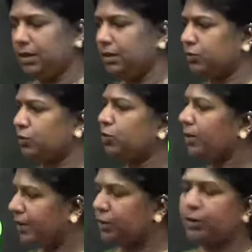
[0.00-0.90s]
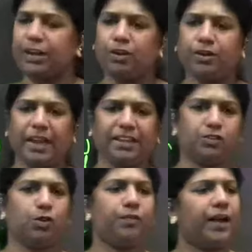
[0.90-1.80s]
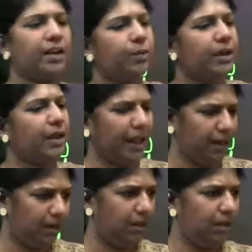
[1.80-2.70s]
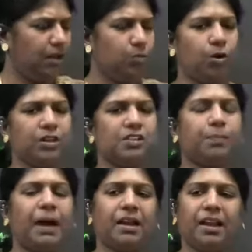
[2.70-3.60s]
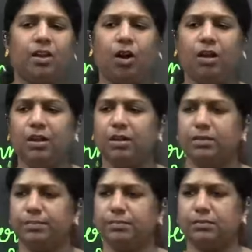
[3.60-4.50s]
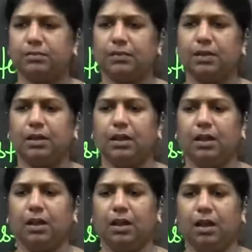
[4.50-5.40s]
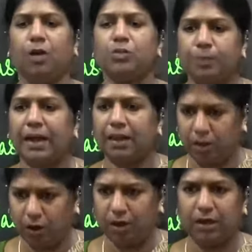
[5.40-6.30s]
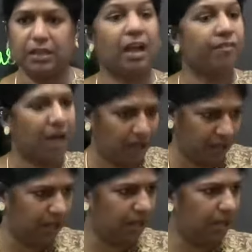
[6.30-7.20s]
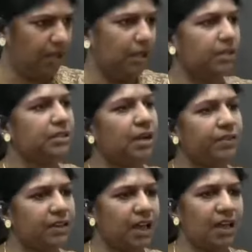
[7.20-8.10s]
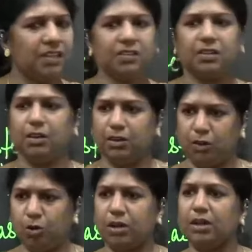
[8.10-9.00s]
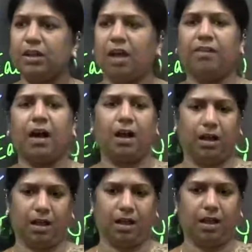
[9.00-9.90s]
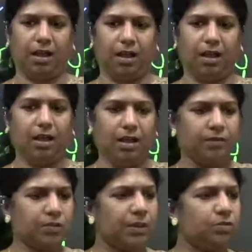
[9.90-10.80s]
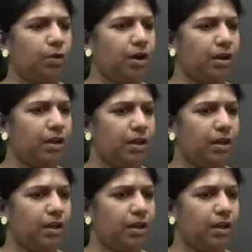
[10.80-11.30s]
So today when you read your text, you'll find one line. What is barley called? How is barley called? Yava. Yavanas took Yava. Which means what?